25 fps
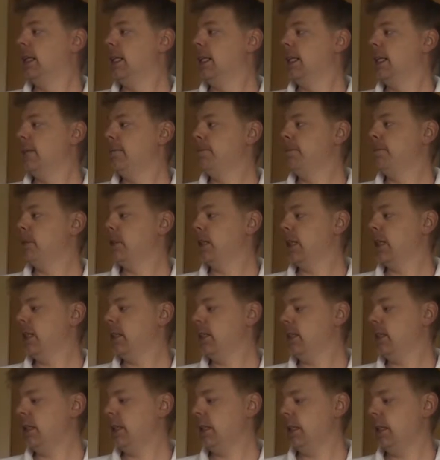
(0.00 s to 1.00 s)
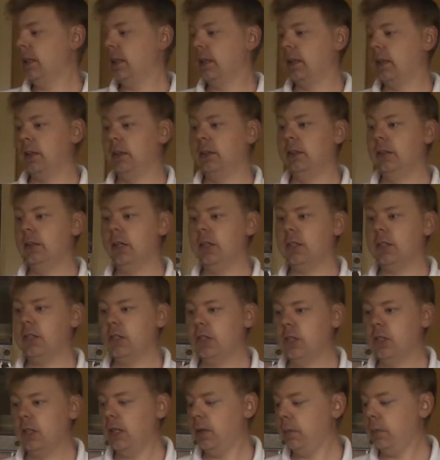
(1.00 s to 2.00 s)
So that's it, yeah, nice and
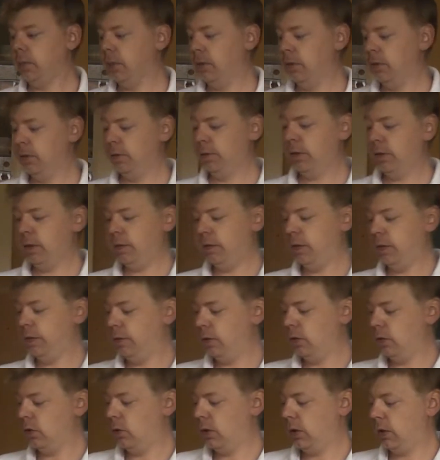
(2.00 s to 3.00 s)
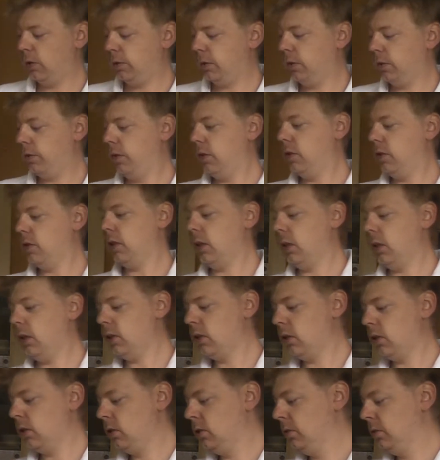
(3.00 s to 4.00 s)
cheap. 54 quid for the
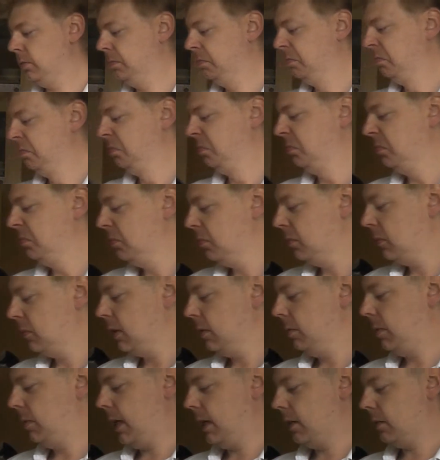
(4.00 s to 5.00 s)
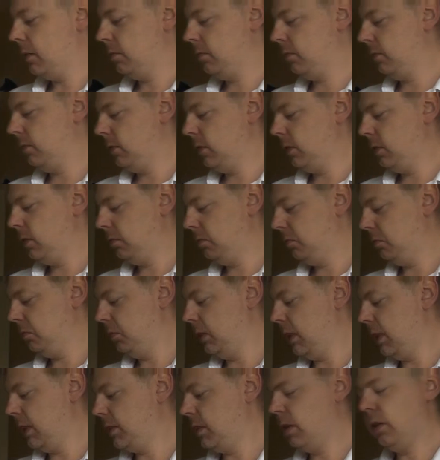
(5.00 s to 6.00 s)
fuselage, about
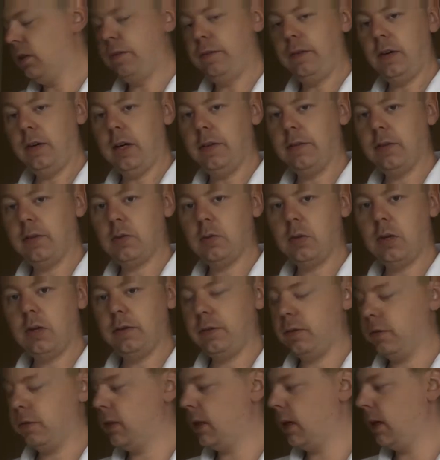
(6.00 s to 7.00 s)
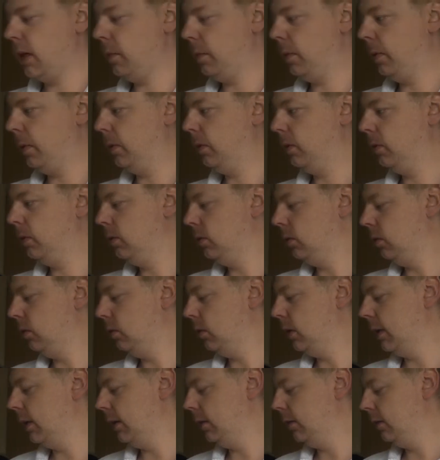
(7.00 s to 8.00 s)
less than a $5's worth of tape all
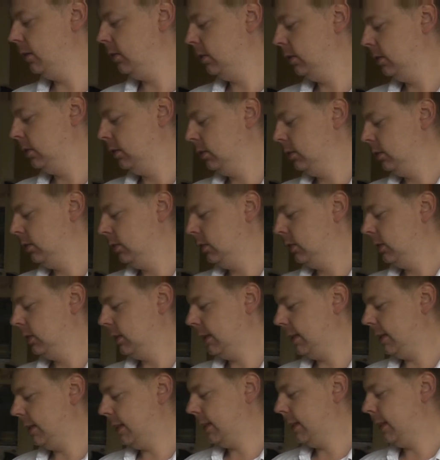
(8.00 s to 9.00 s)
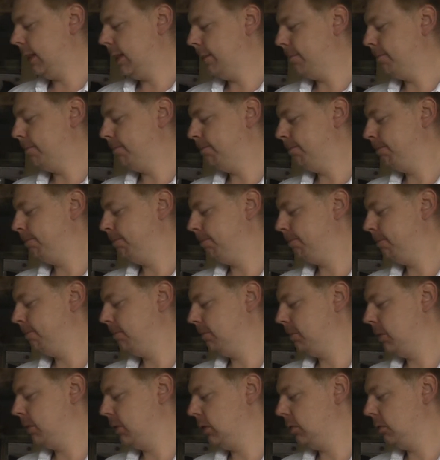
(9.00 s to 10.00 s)
in. Quarter
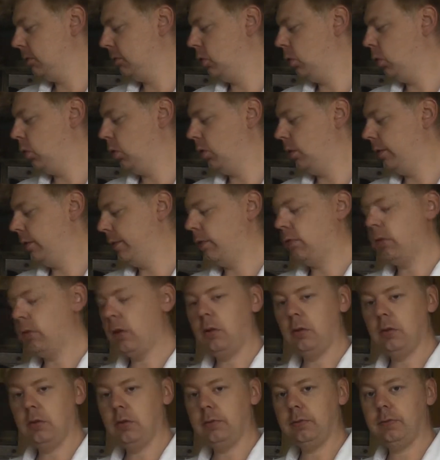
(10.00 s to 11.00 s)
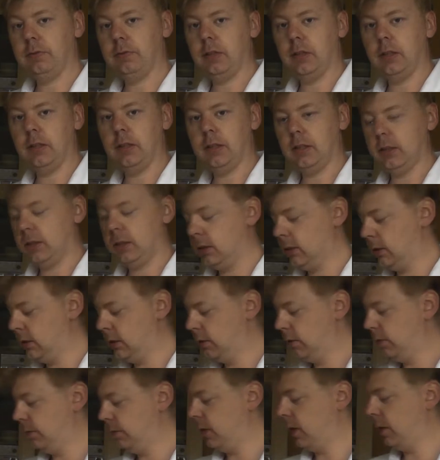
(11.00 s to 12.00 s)
of a roll of
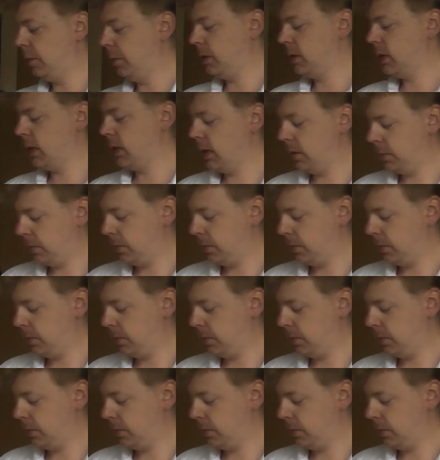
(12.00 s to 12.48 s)
fibre tape,